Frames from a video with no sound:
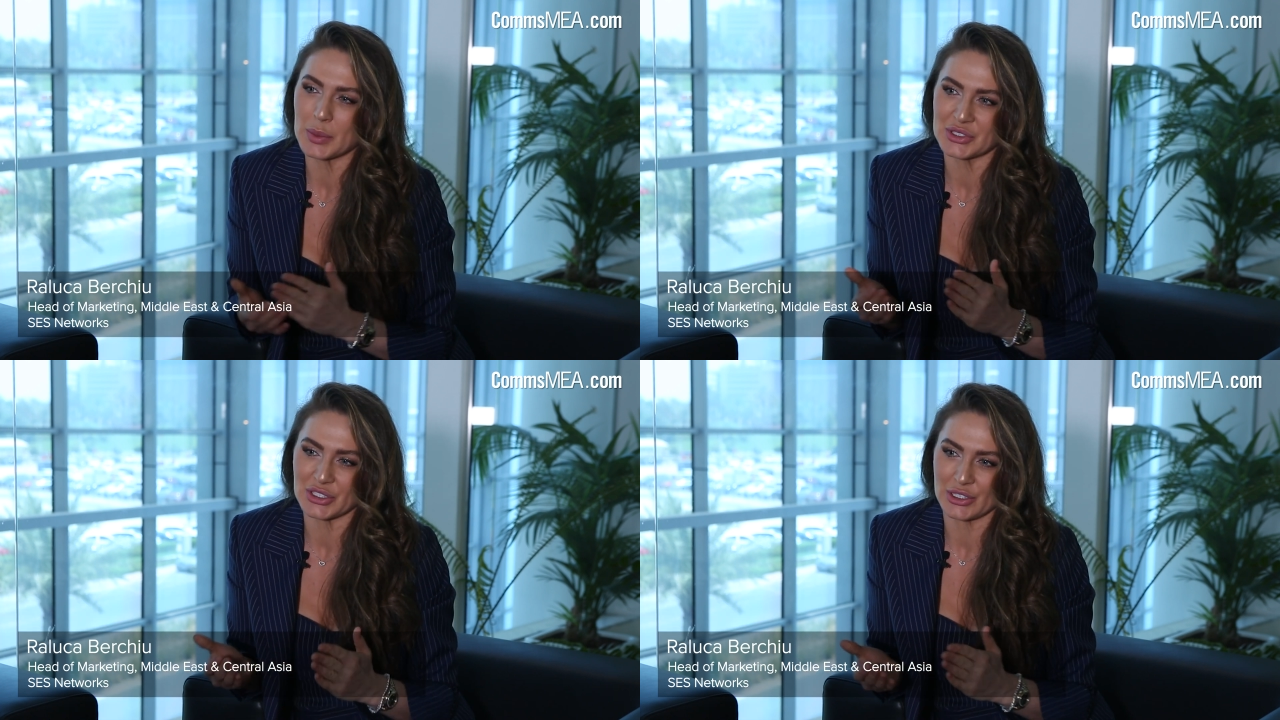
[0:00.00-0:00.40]

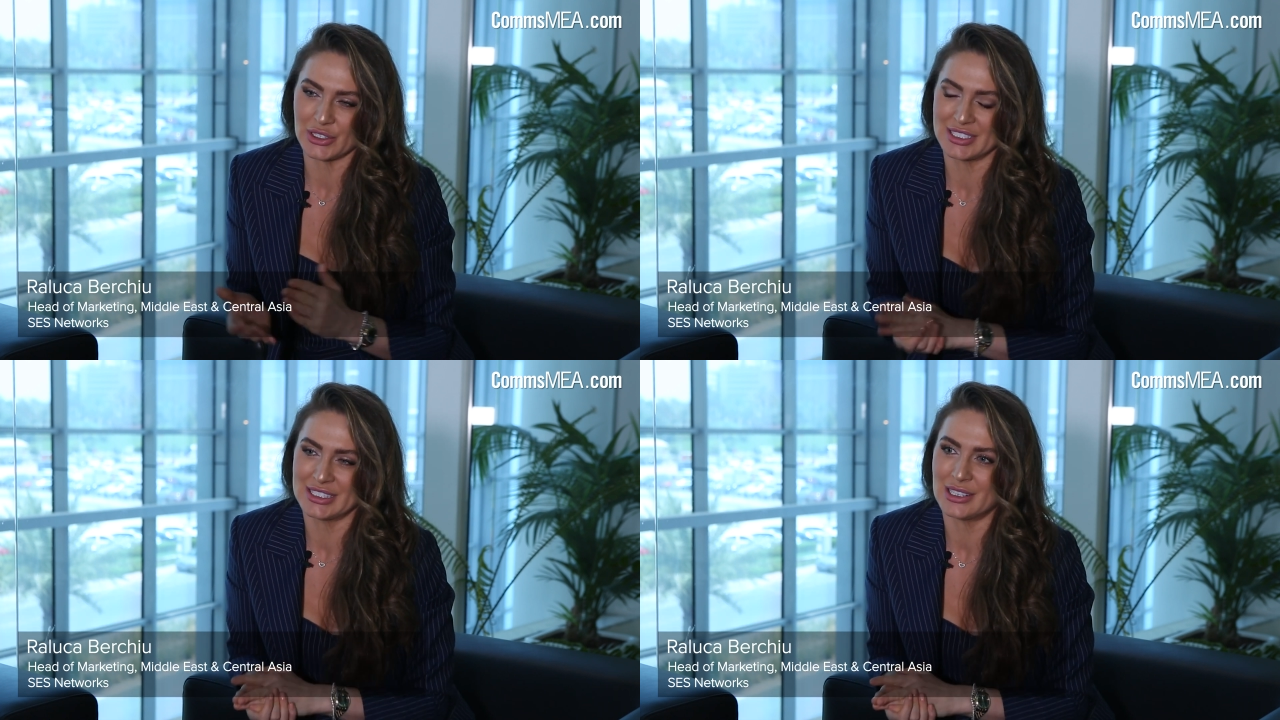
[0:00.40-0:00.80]

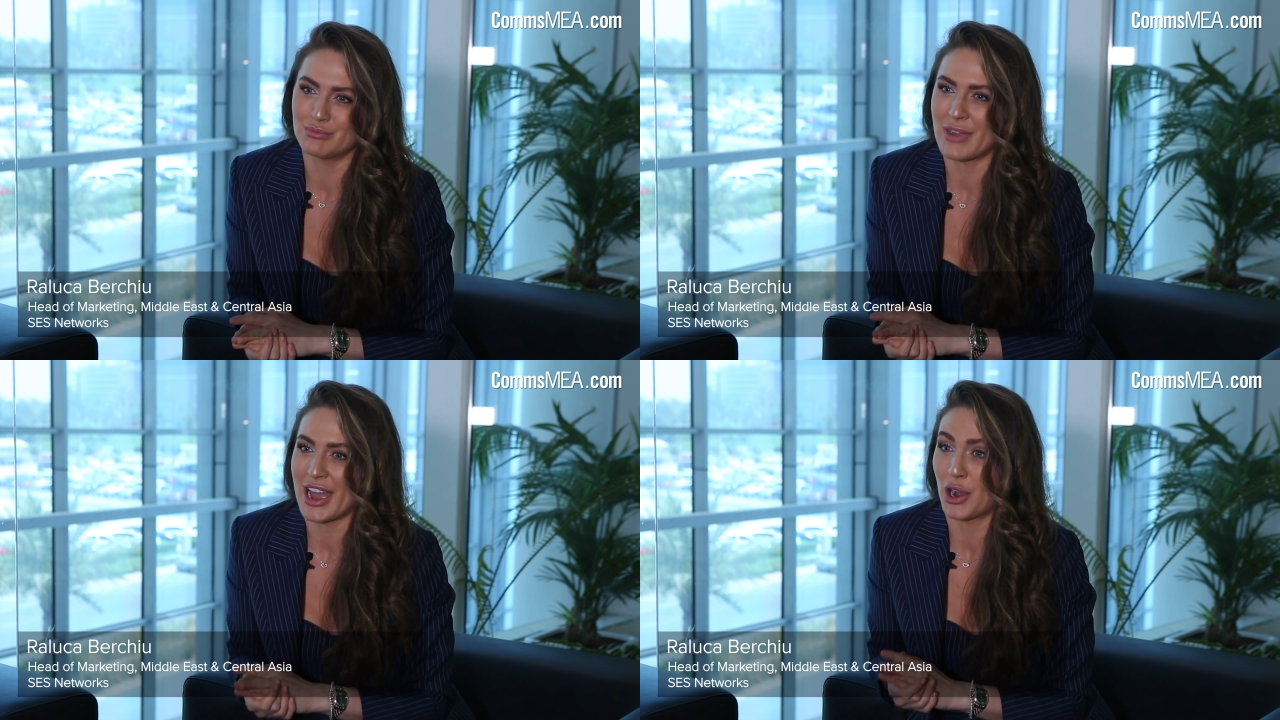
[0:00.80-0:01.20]
obstacles
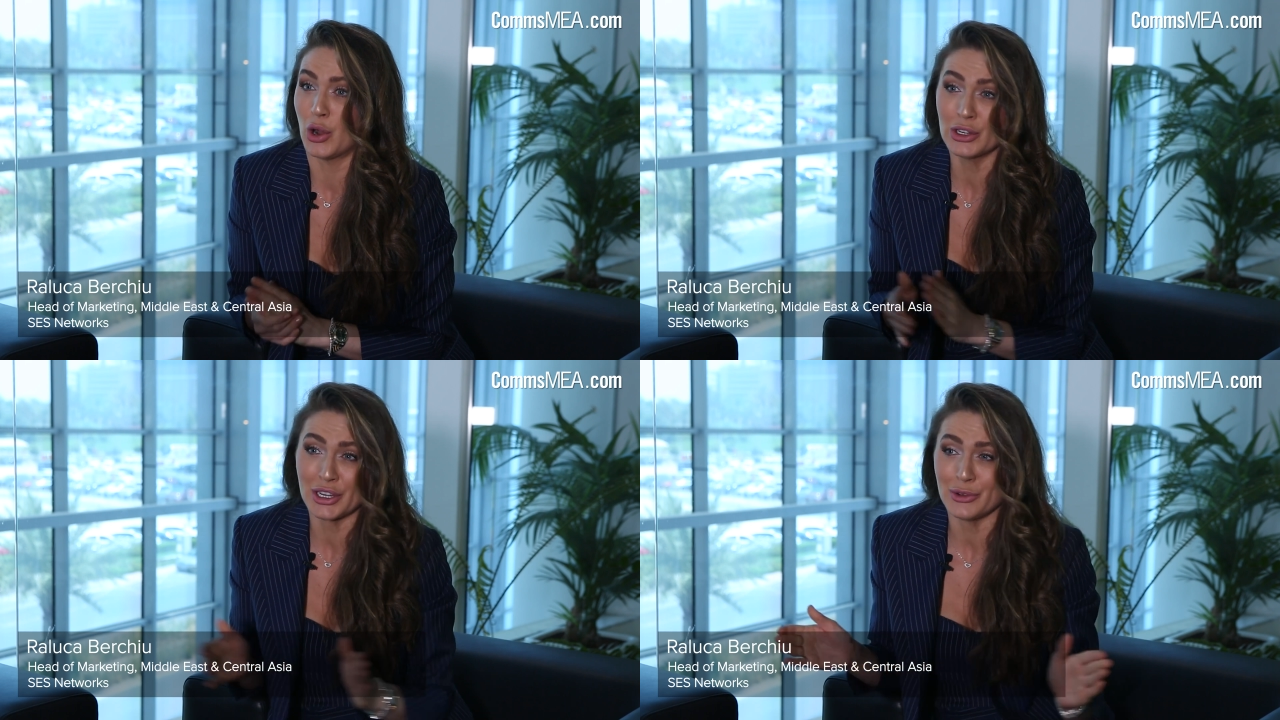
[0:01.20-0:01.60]
in my
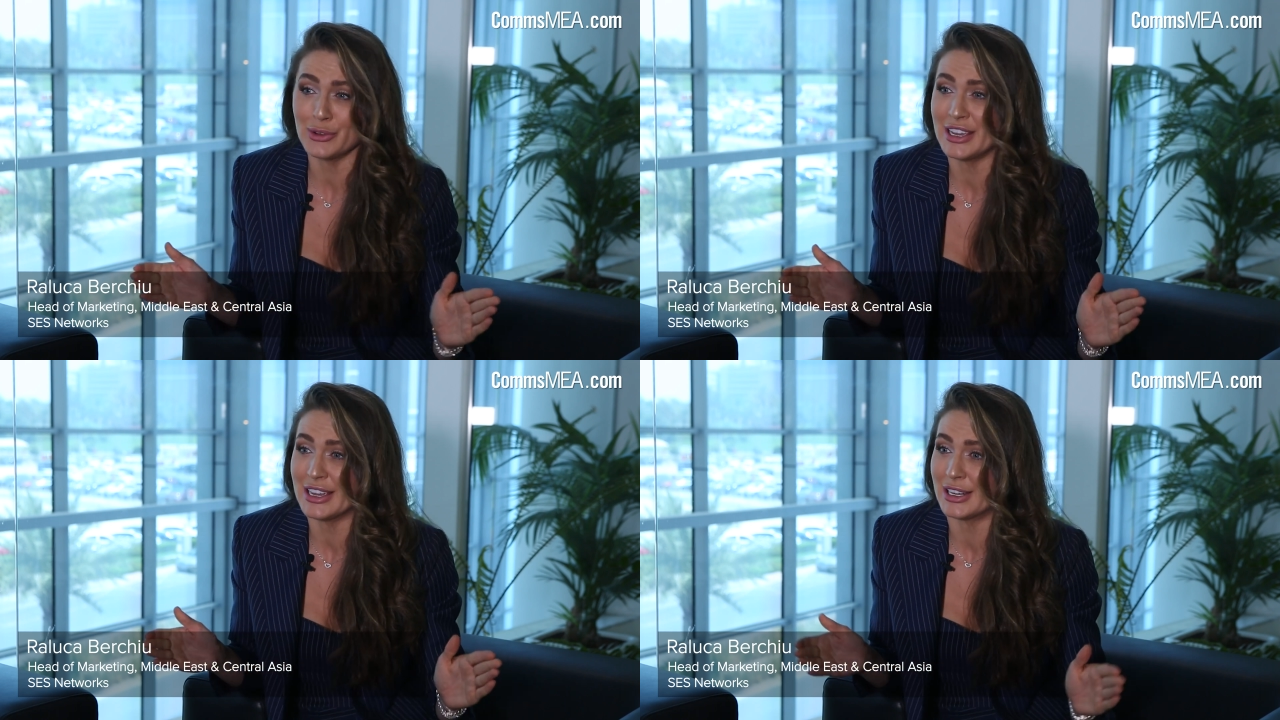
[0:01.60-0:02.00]
whole
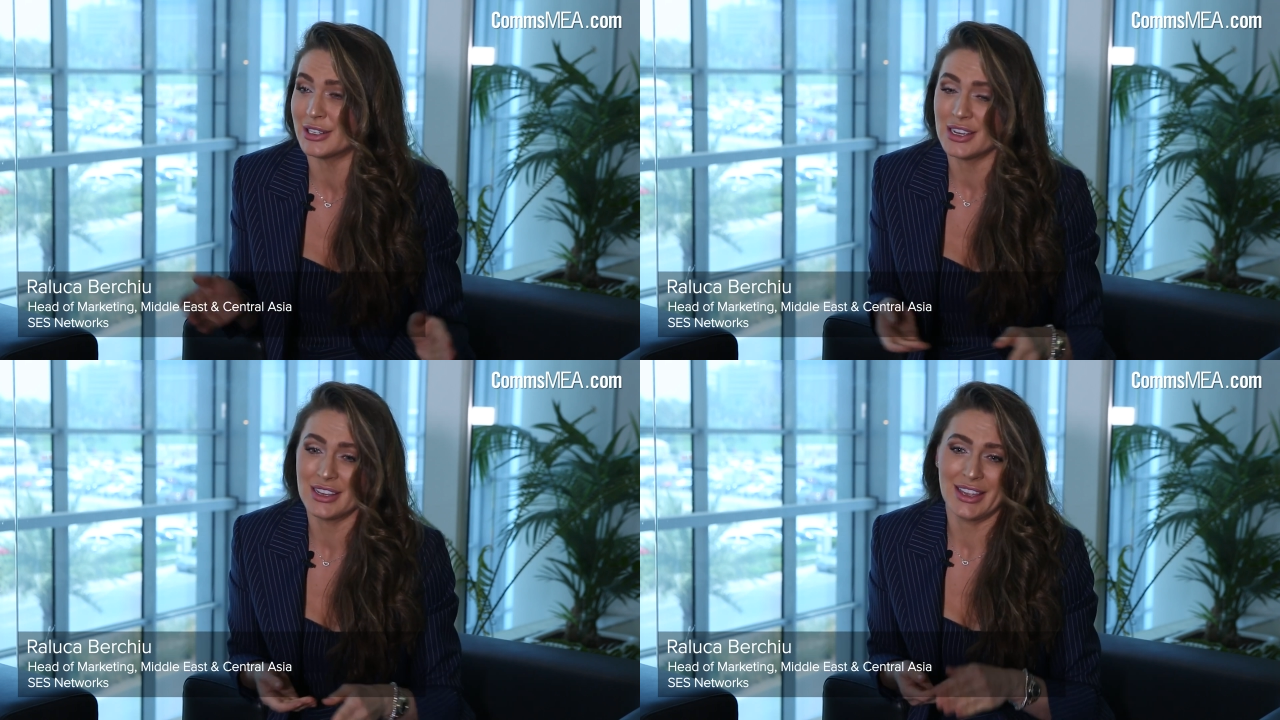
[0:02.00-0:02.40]
career,